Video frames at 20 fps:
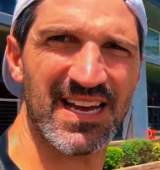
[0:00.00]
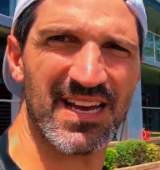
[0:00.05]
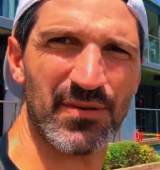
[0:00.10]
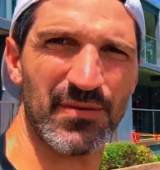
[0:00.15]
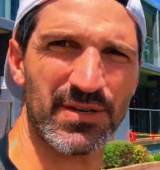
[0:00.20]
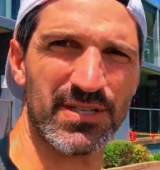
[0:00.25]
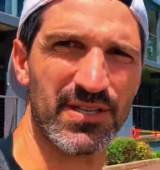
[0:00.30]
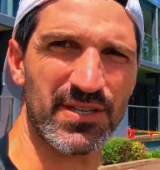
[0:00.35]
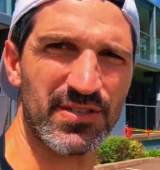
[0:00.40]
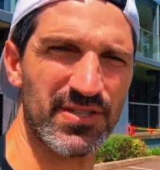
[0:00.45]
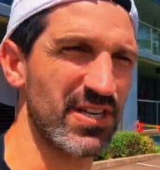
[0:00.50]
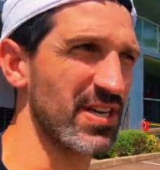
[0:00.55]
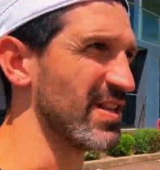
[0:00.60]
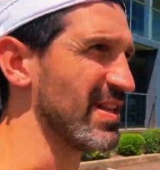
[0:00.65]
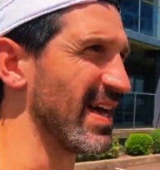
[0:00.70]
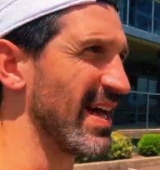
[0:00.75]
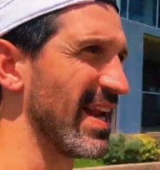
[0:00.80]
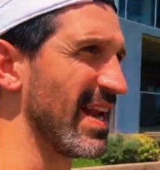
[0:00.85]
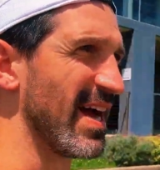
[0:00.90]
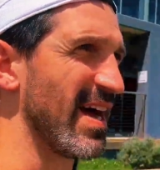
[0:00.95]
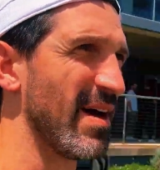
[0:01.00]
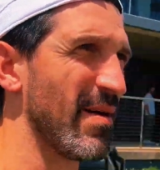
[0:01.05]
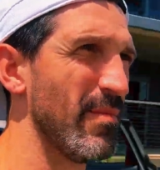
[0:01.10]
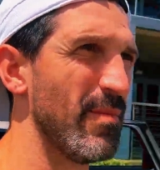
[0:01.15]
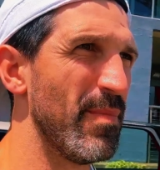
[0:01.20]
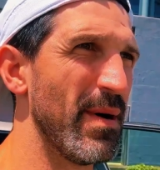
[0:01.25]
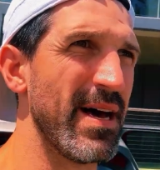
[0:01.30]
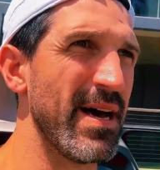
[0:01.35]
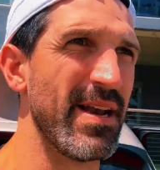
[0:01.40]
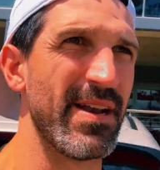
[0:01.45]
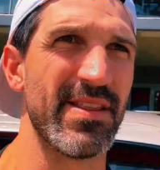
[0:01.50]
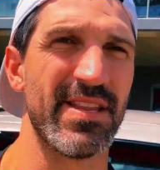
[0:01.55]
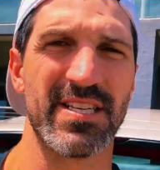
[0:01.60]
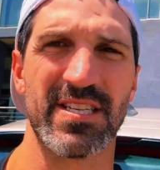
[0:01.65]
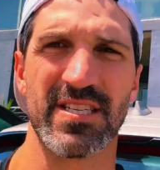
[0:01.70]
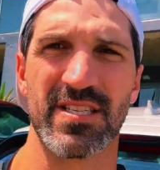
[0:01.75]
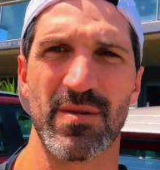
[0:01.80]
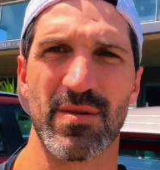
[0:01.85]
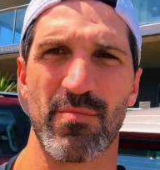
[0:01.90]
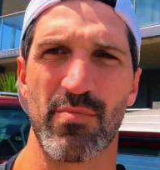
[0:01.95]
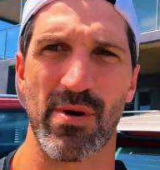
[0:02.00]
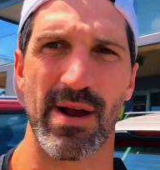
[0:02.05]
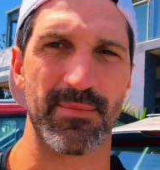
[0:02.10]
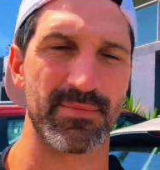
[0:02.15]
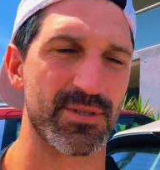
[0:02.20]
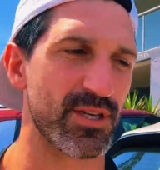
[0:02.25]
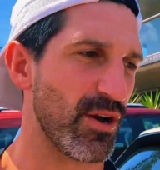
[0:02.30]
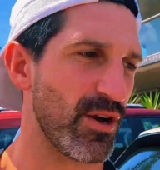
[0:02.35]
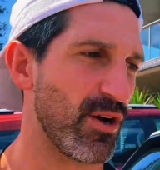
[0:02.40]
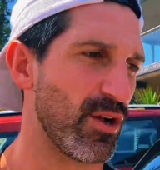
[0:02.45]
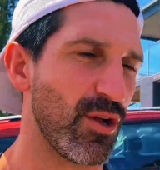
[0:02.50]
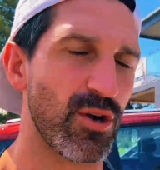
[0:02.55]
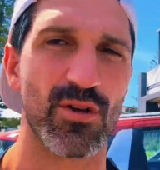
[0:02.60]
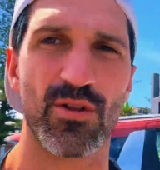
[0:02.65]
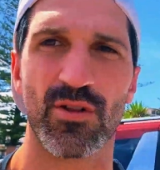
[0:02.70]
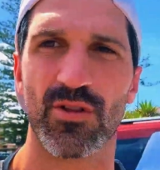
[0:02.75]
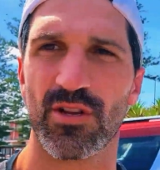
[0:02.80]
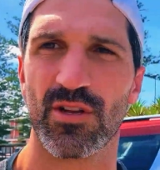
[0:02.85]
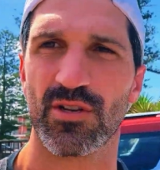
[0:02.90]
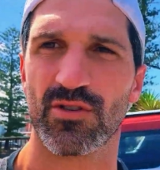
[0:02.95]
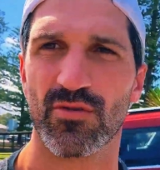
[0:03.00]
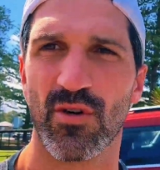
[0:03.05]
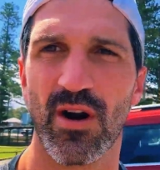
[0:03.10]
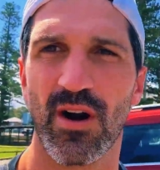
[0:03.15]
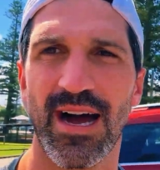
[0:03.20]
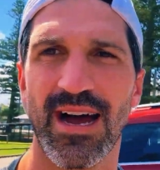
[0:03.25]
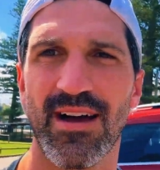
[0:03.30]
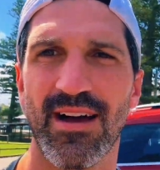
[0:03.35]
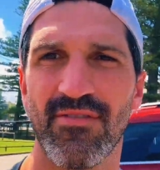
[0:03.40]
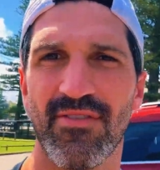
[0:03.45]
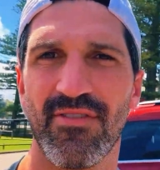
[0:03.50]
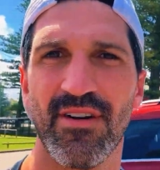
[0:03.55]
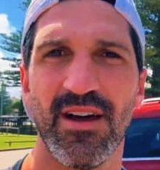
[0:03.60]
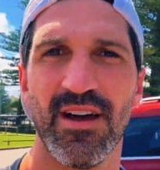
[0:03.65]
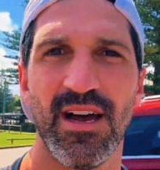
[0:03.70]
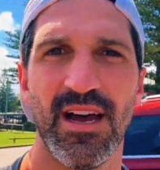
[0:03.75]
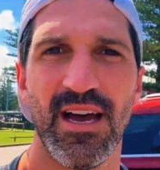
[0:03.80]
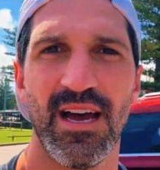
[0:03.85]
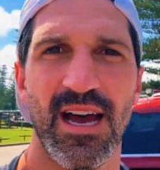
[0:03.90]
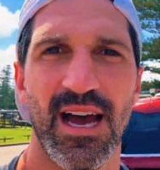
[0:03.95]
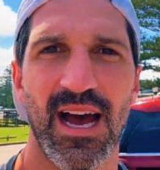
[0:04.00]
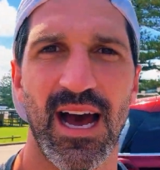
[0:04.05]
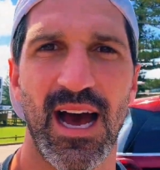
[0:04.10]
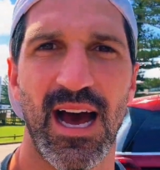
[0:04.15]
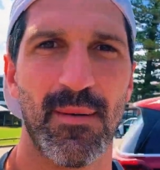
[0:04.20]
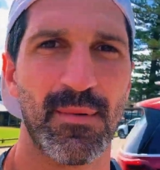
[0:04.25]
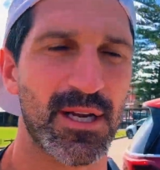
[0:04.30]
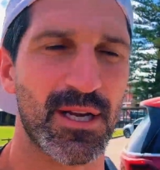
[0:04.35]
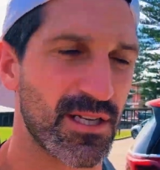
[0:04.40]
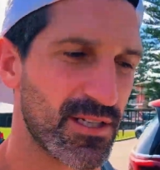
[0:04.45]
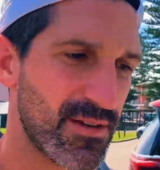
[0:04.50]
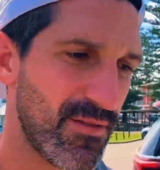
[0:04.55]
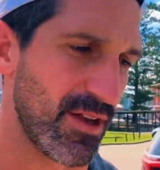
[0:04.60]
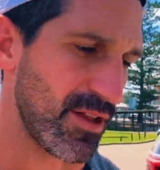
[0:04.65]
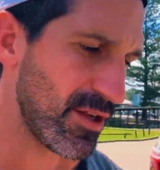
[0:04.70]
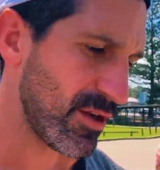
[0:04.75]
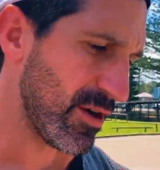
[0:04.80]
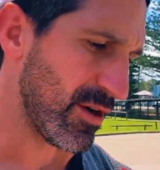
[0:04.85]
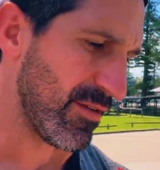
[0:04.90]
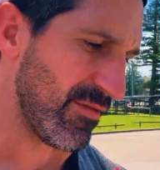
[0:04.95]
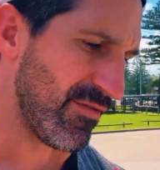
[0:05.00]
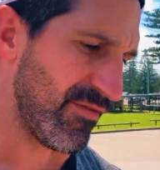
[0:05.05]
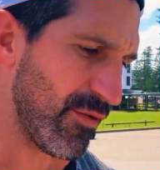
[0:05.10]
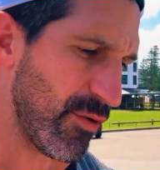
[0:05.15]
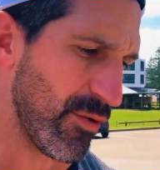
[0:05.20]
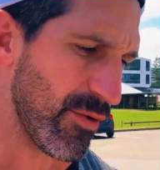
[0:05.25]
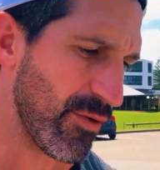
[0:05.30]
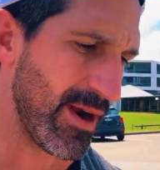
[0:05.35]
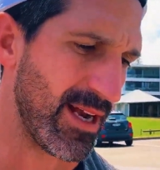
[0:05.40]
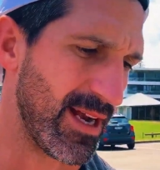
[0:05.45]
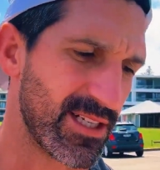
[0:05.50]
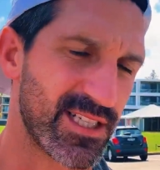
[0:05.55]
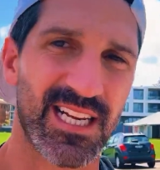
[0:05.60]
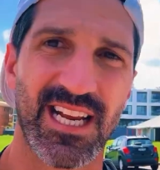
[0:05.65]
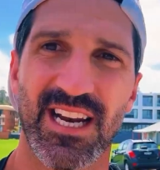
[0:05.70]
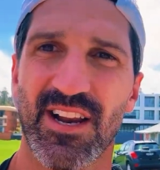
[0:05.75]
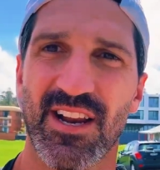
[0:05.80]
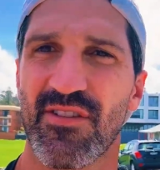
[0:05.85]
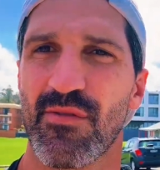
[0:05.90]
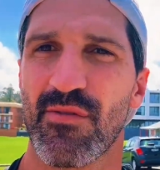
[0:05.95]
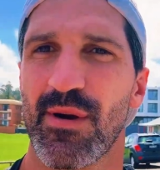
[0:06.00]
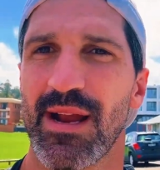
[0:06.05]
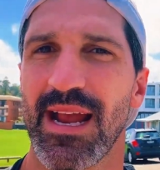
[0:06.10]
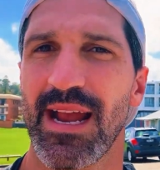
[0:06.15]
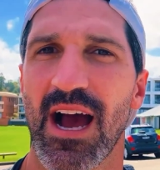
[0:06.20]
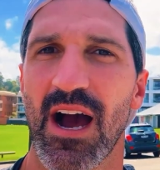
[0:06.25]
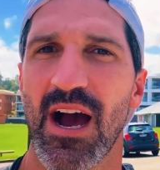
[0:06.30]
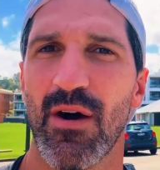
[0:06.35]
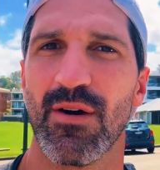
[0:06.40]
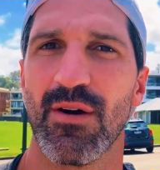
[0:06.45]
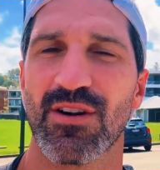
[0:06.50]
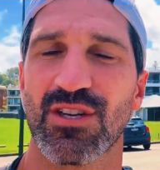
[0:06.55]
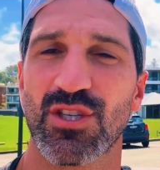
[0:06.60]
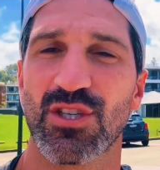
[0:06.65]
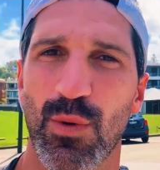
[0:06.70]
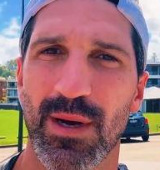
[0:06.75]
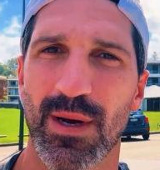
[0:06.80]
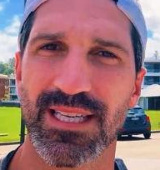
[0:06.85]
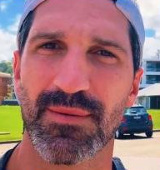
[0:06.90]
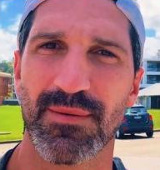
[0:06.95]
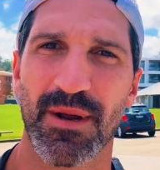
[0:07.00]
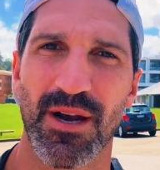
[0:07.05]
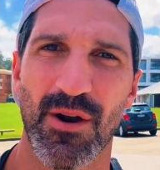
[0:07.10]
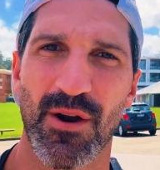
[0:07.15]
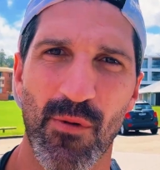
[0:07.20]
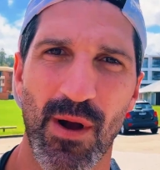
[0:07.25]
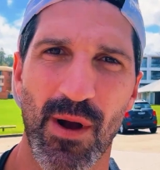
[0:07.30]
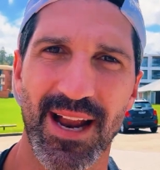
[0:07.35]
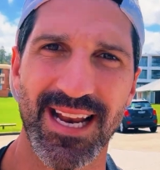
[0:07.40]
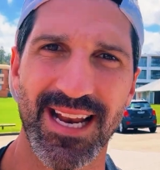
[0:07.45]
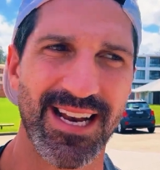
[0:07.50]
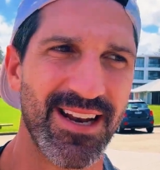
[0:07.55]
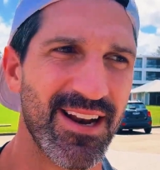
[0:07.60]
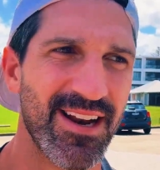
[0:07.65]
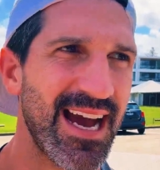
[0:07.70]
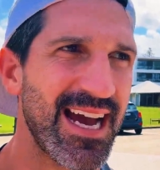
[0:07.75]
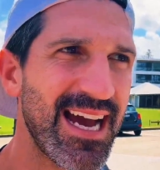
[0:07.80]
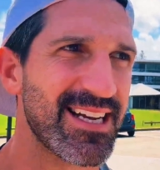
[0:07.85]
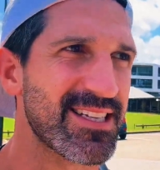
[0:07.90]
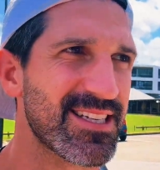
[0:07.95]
which I'll show you later. But this is a prep. So along the drive, because I've only got 4 hours to get a 3 hour and 20-minute run in, I had to